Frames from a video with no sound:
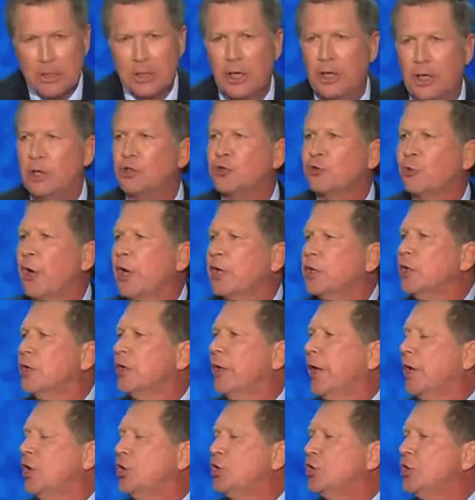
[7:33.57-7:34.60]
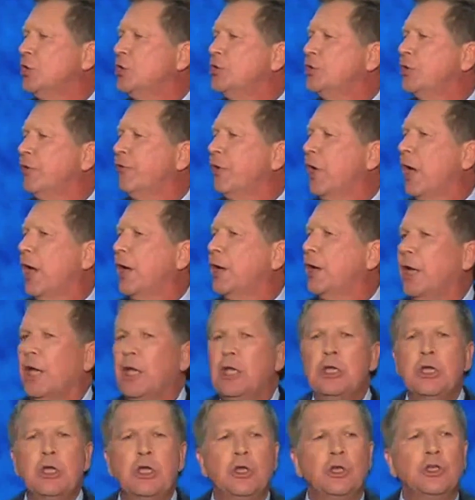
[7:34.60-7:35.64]
And his regulations have had
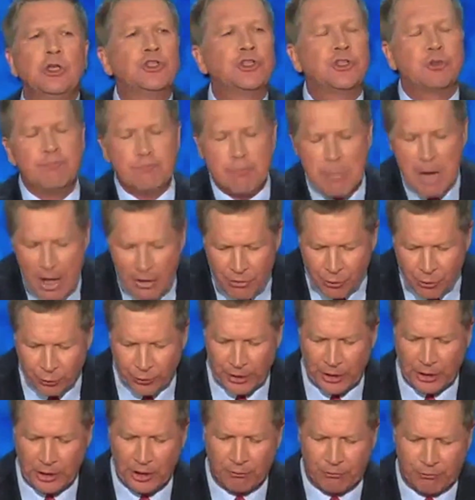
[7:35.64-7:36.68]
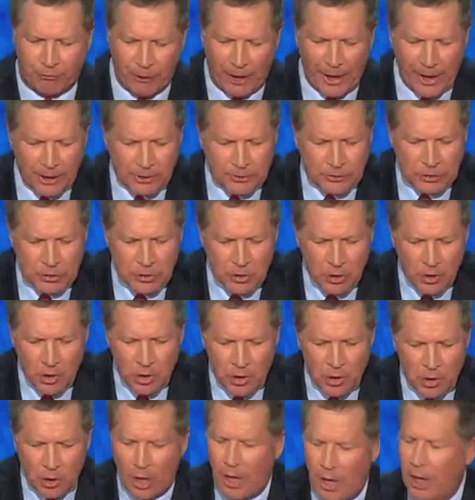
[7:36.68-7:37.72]
a smothering effect
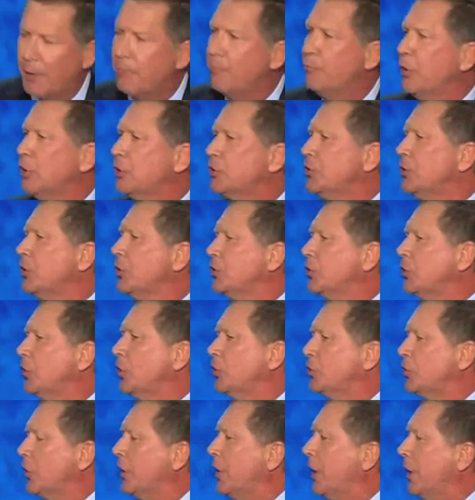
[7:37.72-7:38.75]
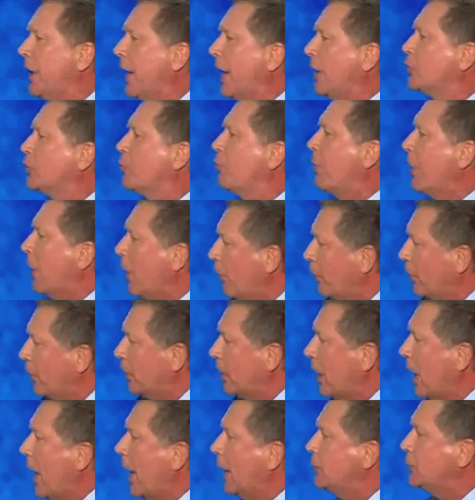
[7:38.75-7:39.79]
on businesses, and it has
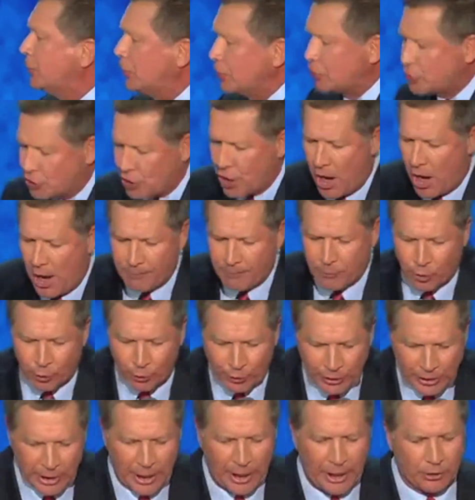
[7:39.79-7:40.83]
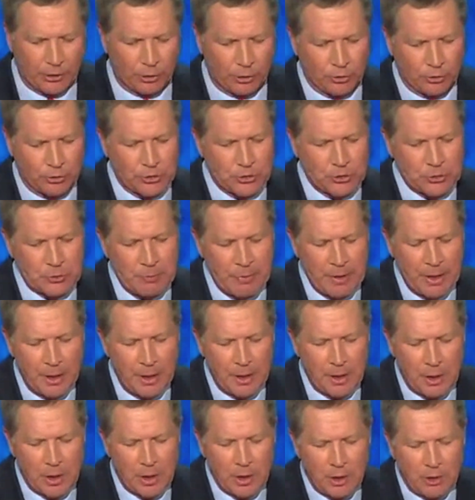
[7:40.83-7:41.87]
paralyzed the job creators.
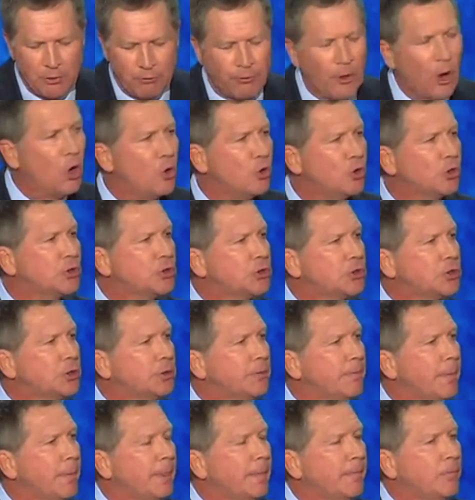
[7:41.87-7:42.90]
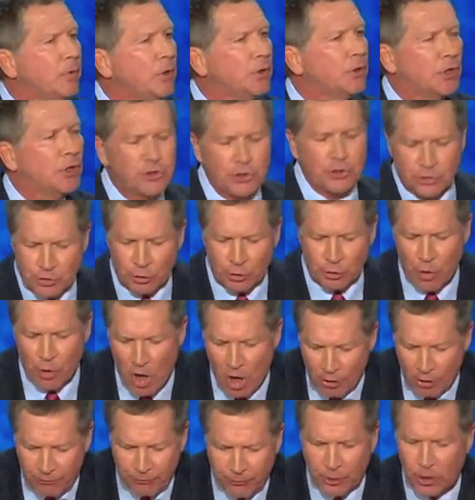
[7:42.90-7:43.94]
Folks, this is the
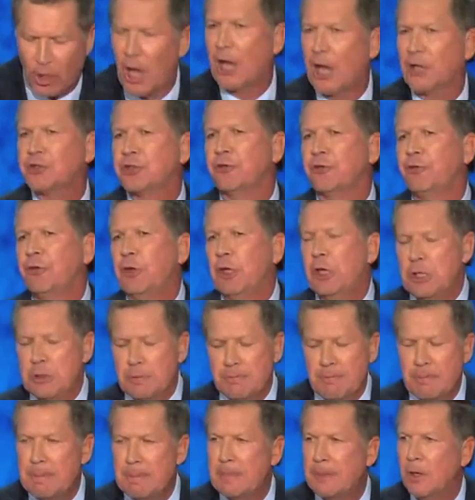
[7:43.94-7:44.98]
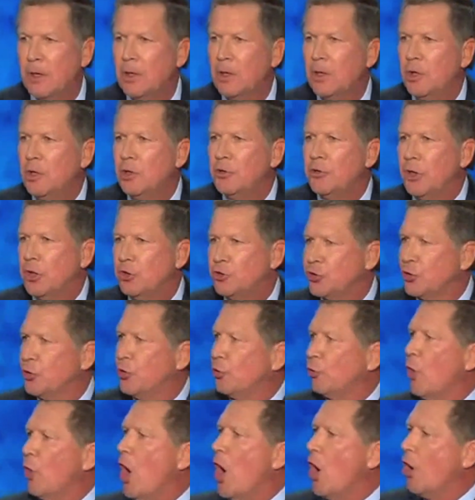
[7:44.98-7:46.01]
wrong philosophy. These are
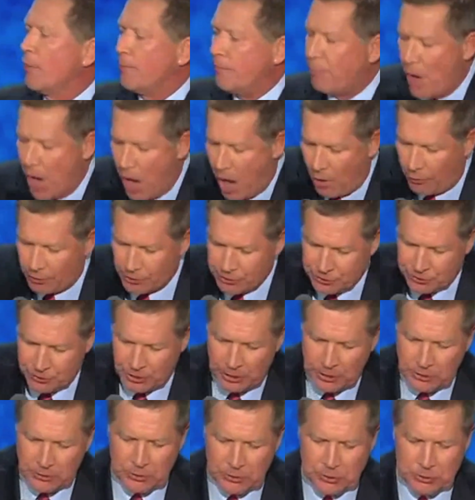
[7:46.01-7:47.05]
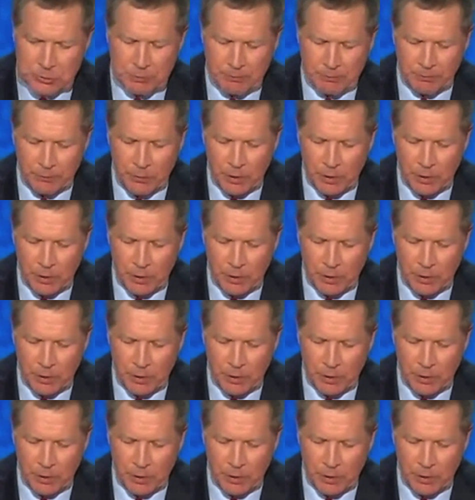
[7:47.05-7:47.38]
the wrong policies.